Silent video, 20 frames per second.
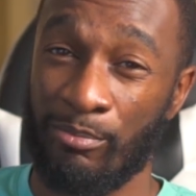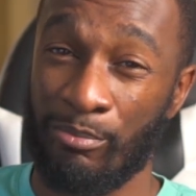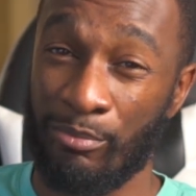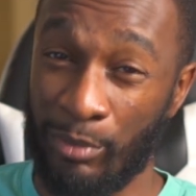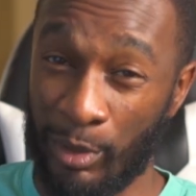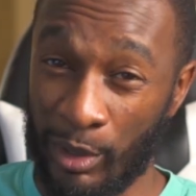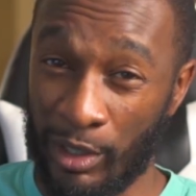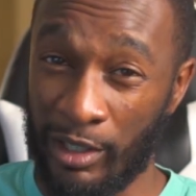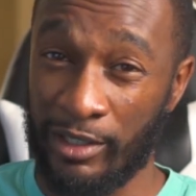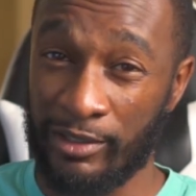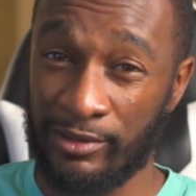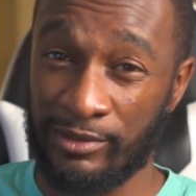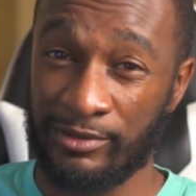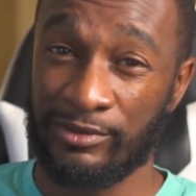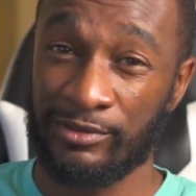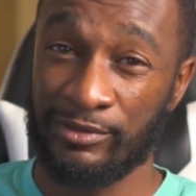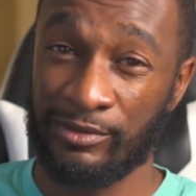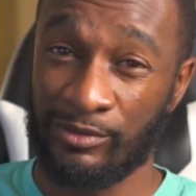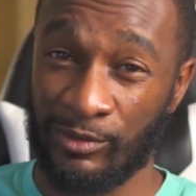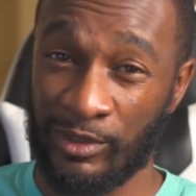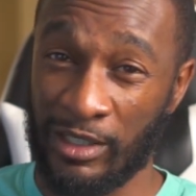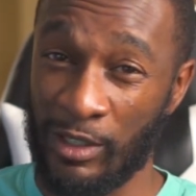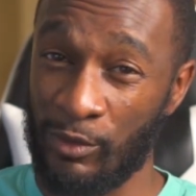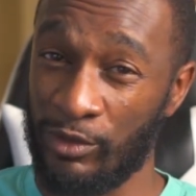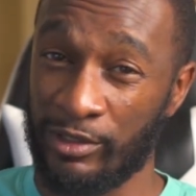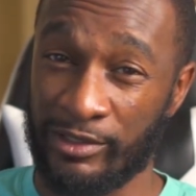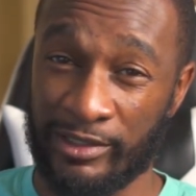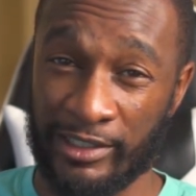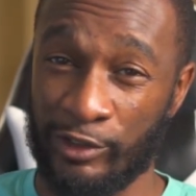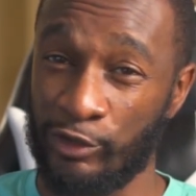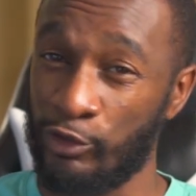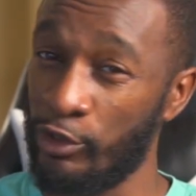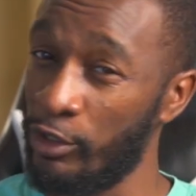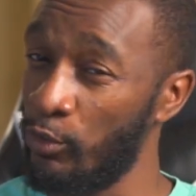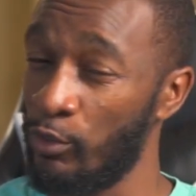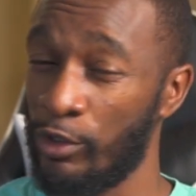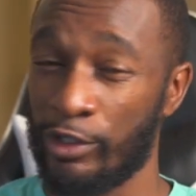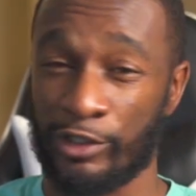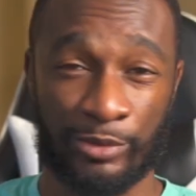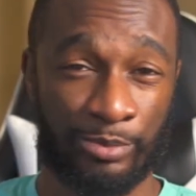But what I will say, trigger
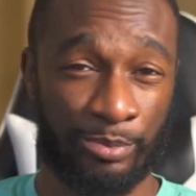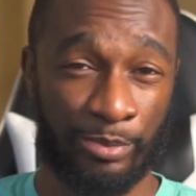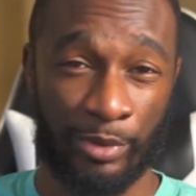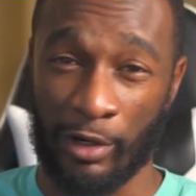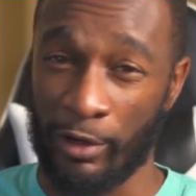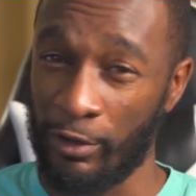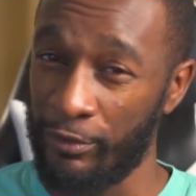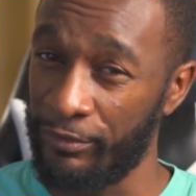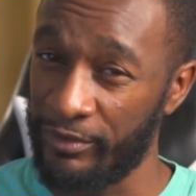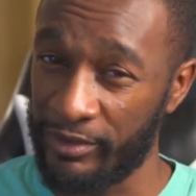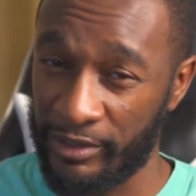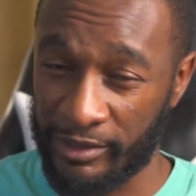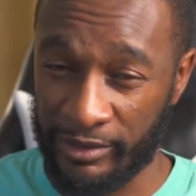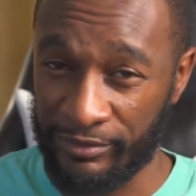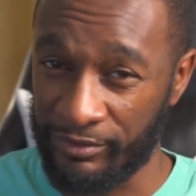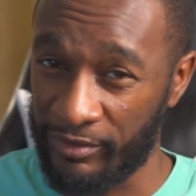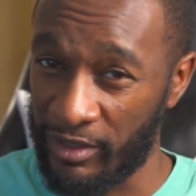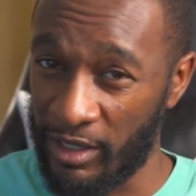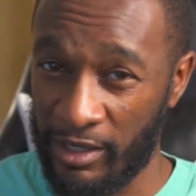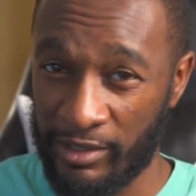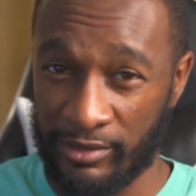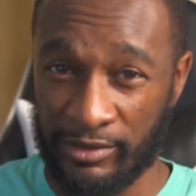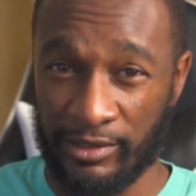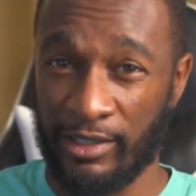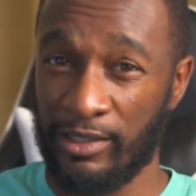works perfectly fine.